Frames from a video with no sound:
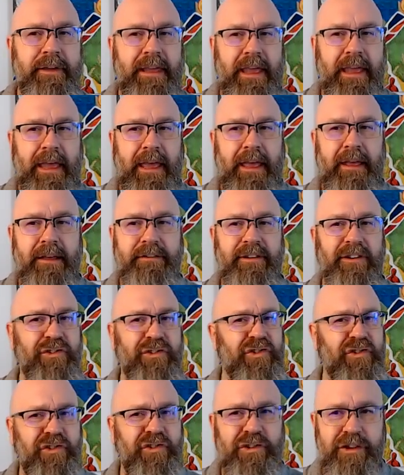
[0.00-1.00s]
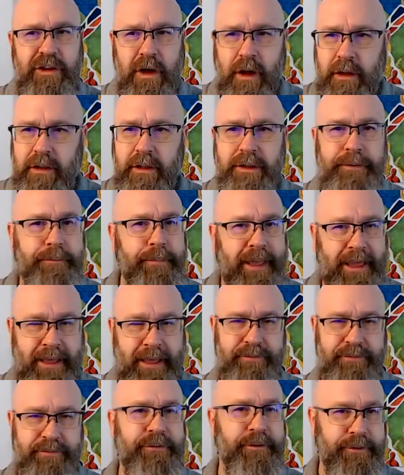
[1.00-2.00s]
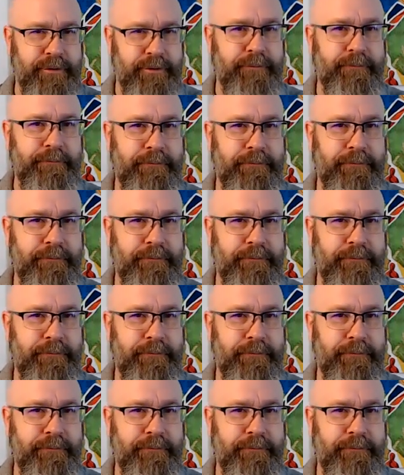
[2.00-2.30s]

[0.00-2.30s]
has a solid pastor,